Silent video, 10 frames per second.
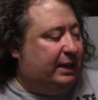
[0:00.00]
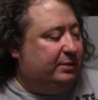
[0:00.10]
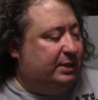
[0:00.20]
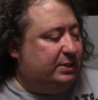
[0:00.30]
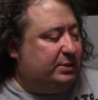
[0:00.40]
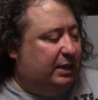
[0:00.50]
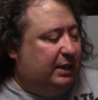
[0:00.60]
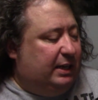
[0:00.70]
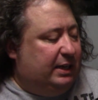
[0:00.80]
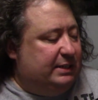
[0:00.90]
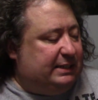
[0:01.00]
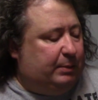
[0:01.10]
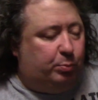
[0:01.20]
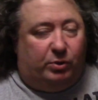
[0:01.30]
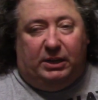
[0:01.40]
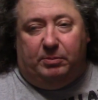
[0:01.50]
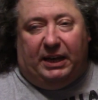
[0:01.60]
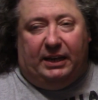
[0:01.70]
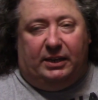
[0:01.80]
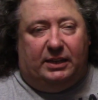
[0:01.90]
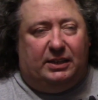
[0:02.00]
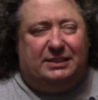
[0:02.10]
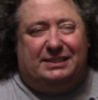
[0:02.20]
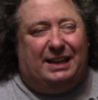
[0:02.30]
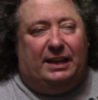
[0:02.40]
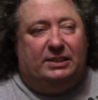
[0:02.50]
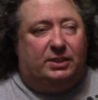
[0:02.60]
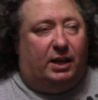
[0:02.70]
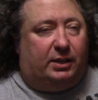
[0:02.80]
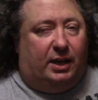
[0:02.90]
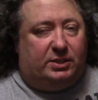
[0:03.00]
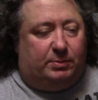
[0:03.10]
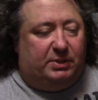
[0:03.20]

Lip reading: And this is a pre-made. It's not custom.